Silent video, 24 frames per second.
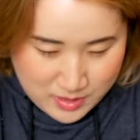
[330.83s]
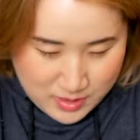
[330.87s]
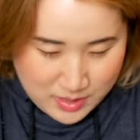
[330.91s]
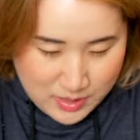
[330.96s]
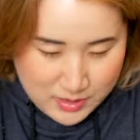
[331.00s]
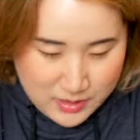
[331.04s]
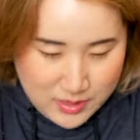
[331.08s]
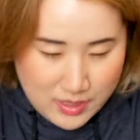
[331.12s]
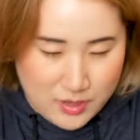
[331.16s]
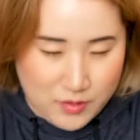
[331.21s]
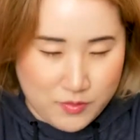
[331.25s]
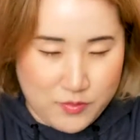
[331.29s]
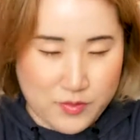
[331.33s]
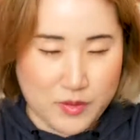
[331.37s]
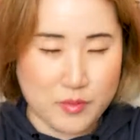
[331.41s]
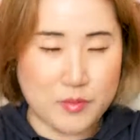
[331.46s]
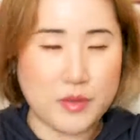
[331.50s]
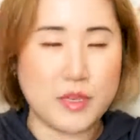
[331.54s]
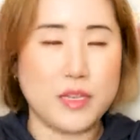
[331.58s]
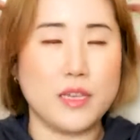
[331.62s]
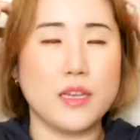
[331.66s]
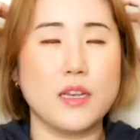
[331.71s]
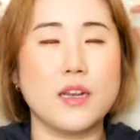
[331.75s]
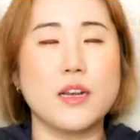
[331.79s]
And now from
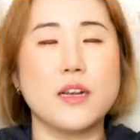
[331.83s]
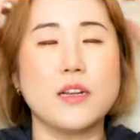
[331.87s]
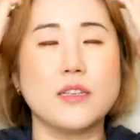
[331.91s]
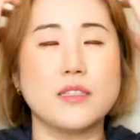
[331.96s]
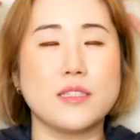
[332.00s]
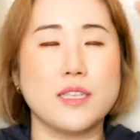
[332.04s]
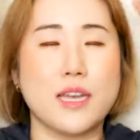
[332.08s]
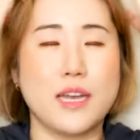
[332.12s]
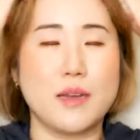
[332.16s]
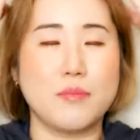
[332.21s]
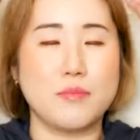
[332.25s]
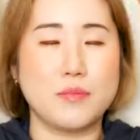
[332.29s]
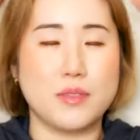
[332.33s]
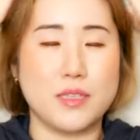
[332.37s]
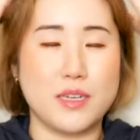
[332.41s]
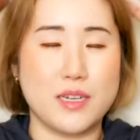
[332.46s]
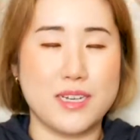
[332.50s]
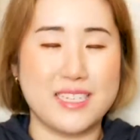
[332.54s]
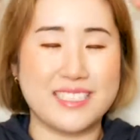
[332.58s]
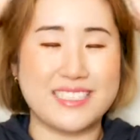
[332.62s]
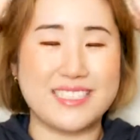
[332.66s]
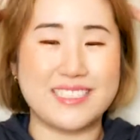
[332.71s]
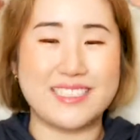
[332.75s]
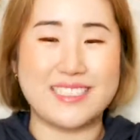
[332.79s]
here, tap
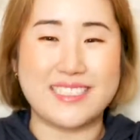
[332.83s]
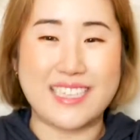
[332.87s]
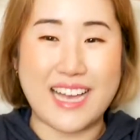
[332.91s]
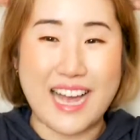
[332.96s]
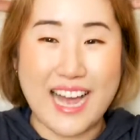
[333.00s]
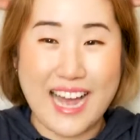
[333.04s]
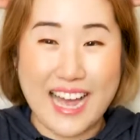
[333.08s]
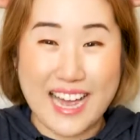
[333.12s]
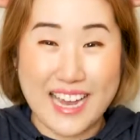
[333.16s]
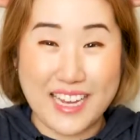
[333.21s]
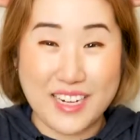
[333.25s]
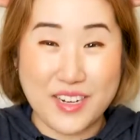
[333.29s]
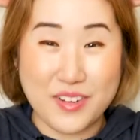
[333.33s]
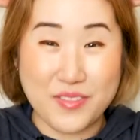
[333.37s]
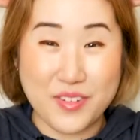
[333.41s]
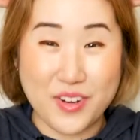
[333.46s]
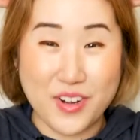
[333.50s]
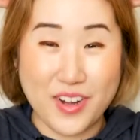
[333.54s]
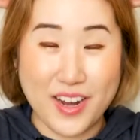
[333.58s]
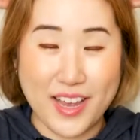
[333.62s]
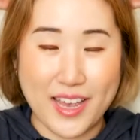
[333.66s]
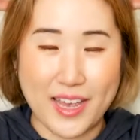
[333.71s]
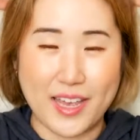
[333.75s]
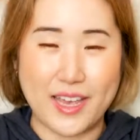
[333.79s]
the side of
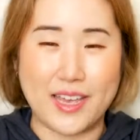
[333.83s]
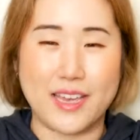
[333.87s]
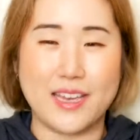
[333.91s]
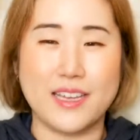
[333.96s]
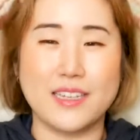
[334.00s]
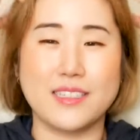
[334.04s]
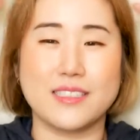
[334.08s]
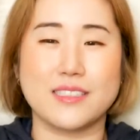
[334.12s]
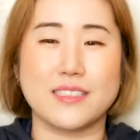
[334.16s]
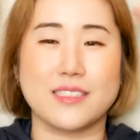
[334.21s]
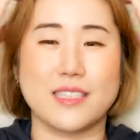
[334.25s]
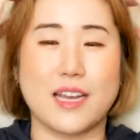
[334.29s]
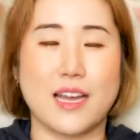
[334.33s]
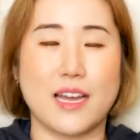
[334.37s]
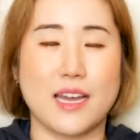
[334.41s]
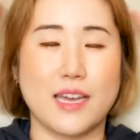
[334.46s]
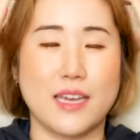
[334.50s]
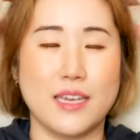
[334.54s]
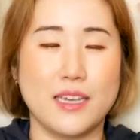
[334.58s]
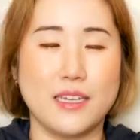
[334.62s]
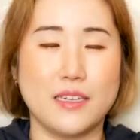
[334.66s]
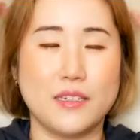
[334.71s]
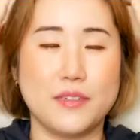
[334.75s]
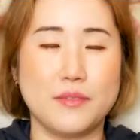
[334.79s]
your head,
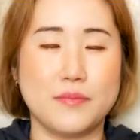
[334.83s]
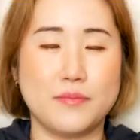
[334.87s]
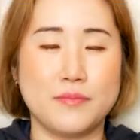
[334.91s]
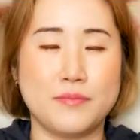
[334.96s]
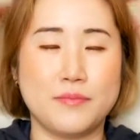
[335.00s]
side,